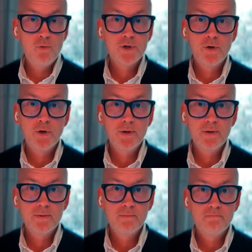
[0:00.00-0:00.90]
game was good,
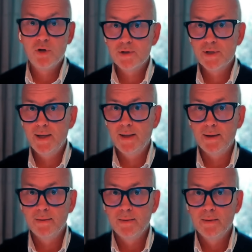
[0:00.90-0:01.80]
but not
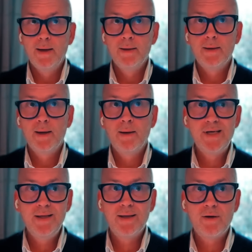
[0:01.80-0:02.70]
selling. And we can
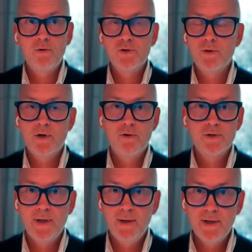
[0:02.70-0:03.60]
see that also
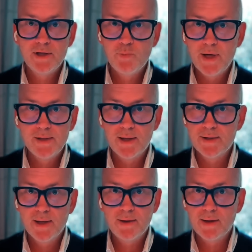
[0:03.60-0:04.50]
across the indie space,
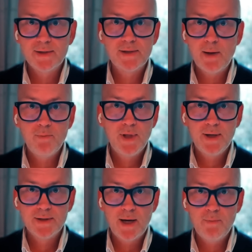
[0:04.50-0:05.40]
etc. The same
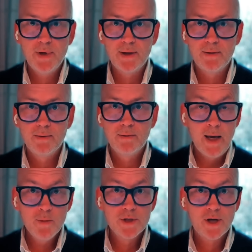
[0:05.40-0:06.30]
thing is happening.
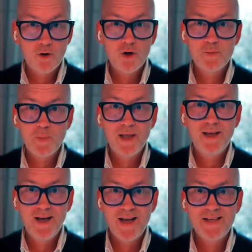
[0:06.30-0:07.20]
Gamers are not
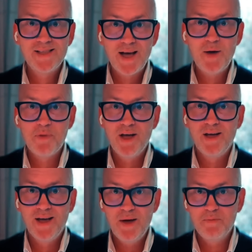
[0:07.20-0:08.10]
spending less time playing